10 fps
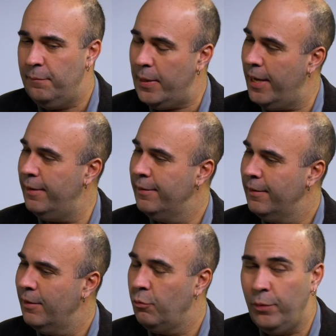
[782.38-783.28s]
But
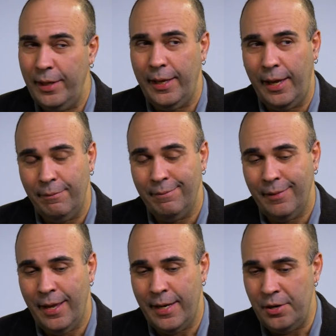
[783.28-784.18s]
really,
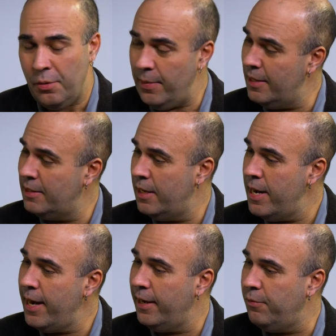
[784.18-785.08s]
and I don't mean this in a
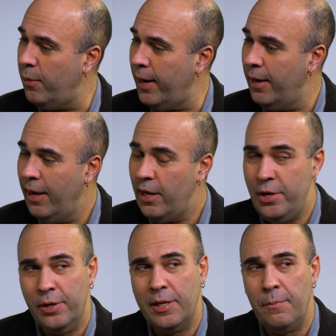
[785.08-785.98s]
negative way,
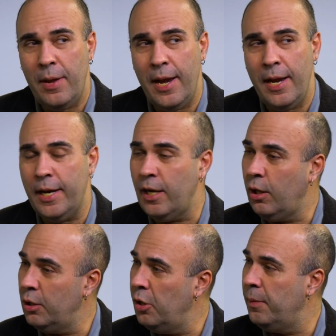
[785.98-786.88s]
you're competing in a
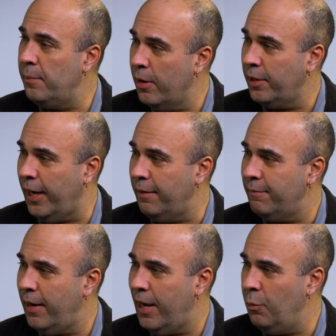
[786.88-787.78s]
global market.
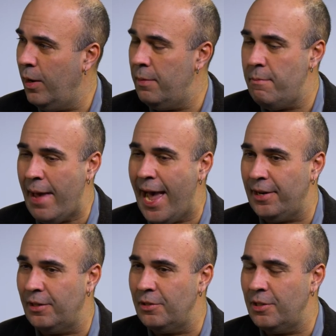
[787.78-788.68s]
And what
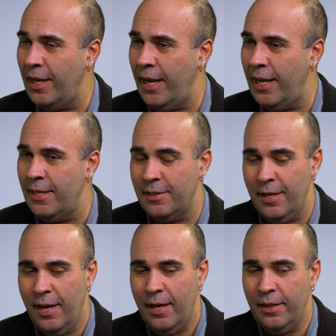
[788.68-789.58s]
matters is
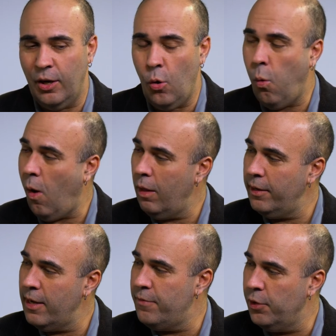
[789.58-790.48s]
the
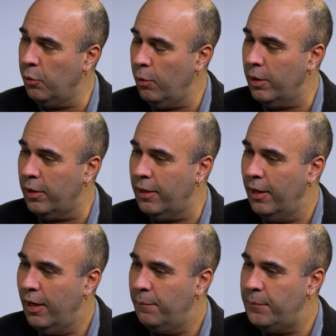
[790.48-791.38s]
quality of your work.
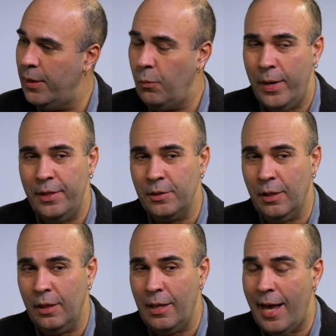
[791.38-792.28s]
But when there's
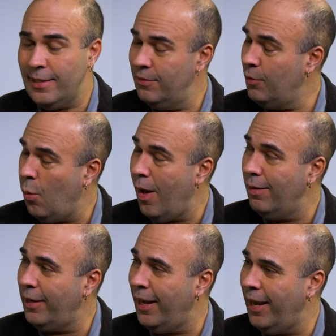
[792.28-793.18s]
lots of
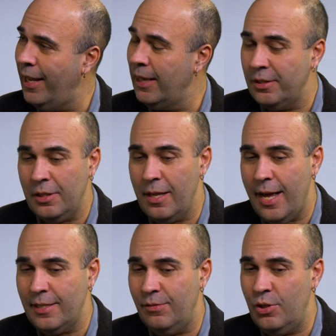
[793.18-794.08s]
quality and there's
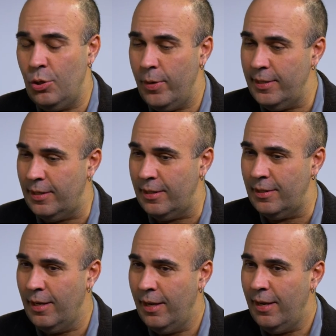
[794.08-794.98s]
lots of
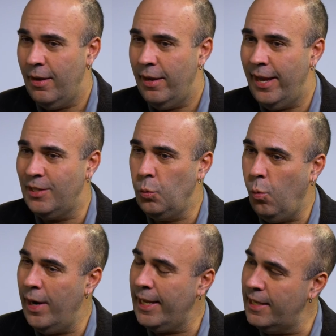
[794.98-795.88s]
choices, it's
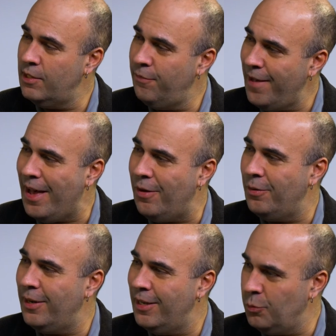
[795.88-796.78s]
what gets
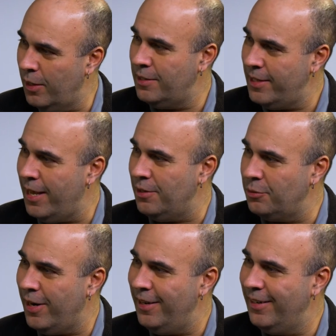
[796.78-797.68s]
found is what sells,
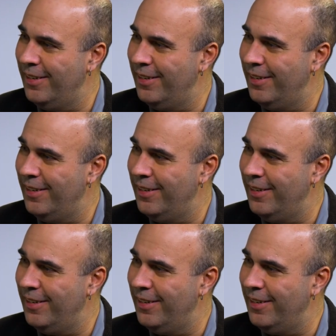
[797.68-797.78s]
right?